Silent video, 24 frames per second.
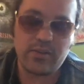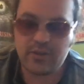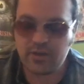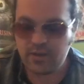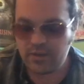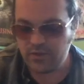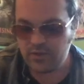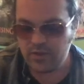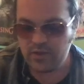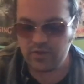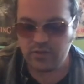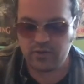
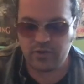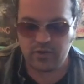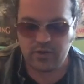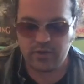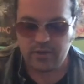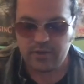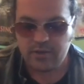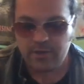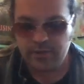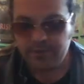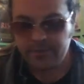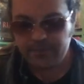because these are
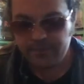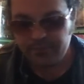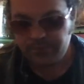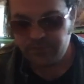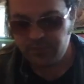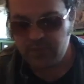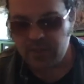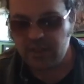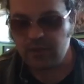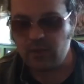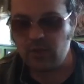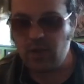
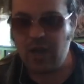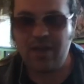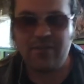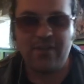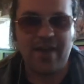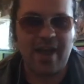live